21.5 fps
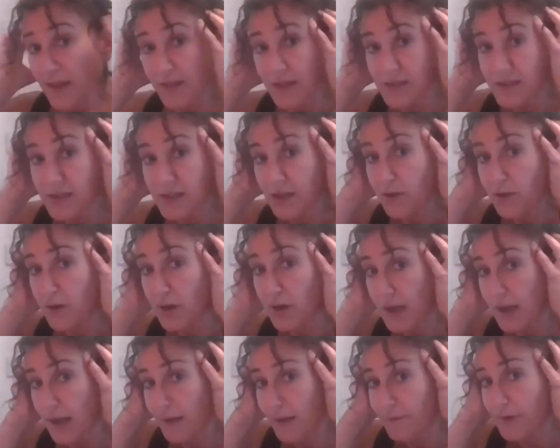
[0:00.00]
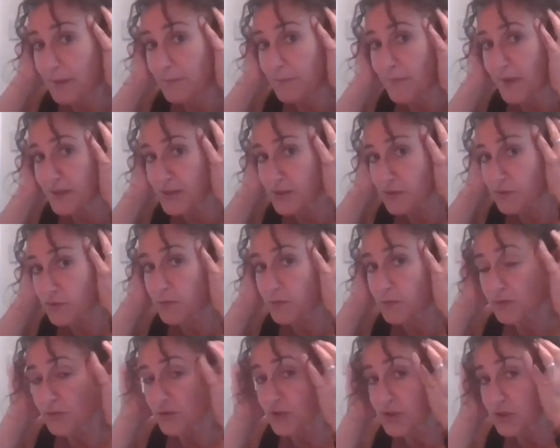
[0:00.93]
There's a lovely
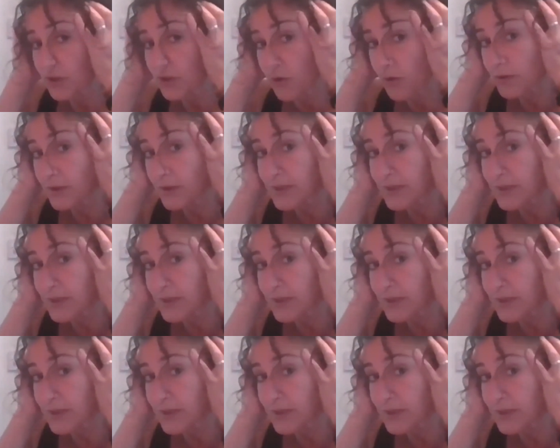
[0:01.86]
muscle just along